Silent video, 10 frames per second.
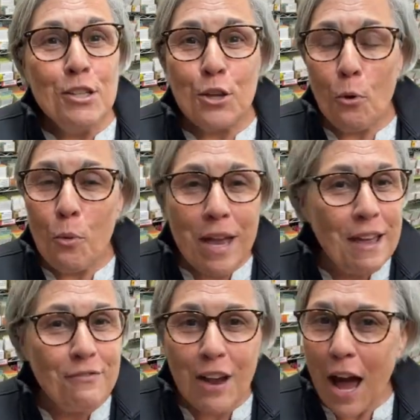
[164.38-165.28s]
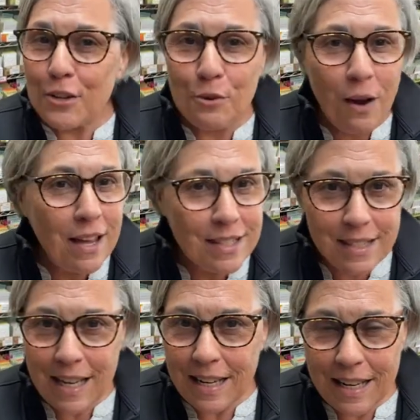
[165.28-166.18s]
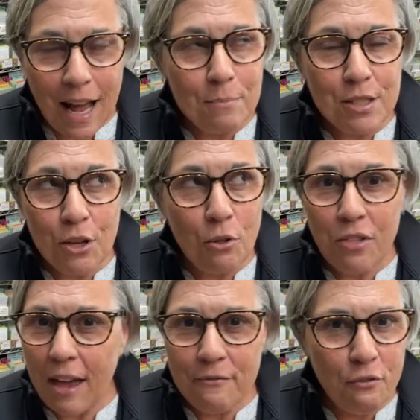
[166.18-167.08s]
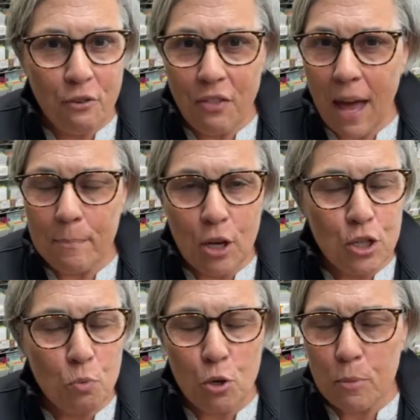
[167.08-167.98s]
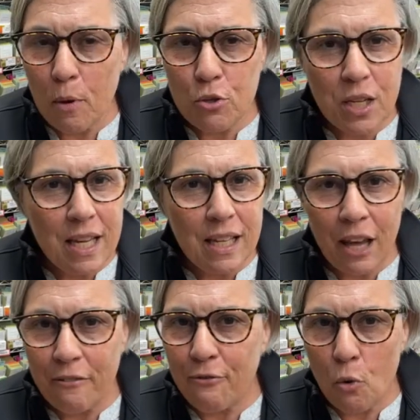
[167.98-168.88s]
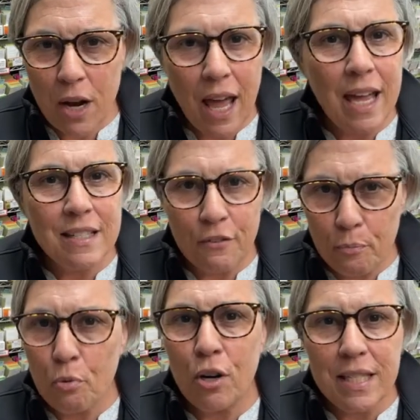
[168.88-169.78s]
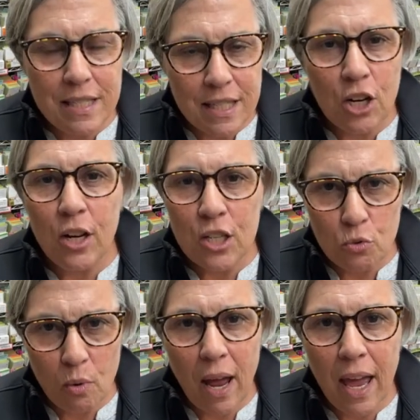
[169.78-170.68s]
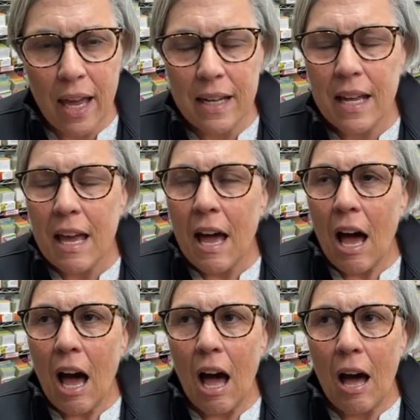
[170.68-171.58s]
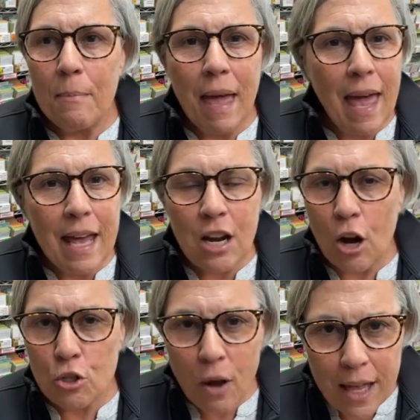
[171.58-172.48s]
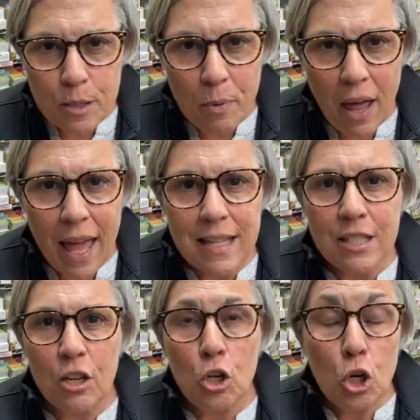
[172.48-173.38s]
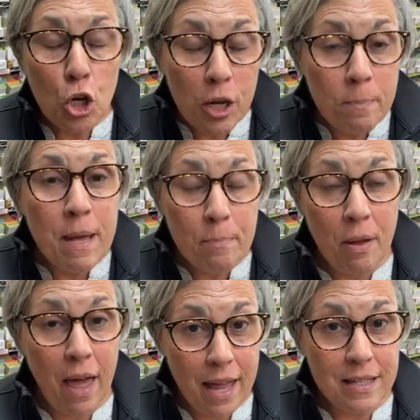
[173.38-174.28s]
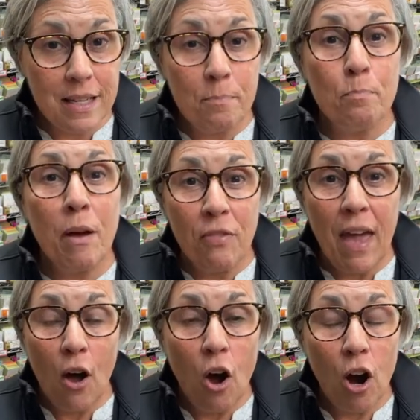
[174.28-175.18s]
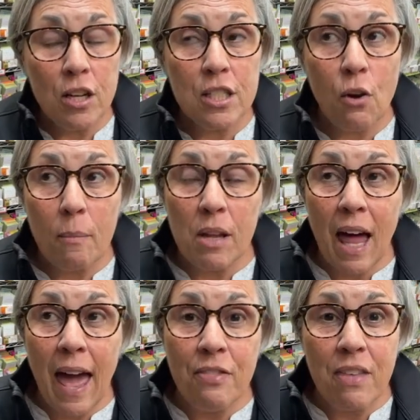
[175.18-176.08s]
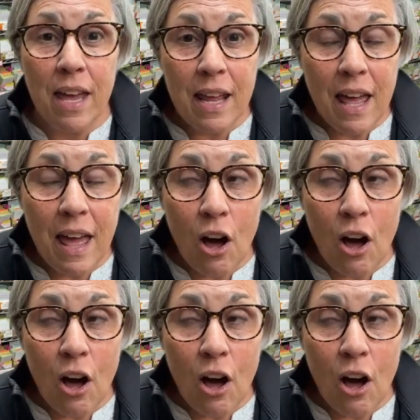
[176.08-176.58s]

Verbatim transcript: so we have not direct seeded. I'm so thankful for that because we're supposed to get like four days of pretty serious rain. Um, and our transplants could be planted, but they aren't. So I'm glad that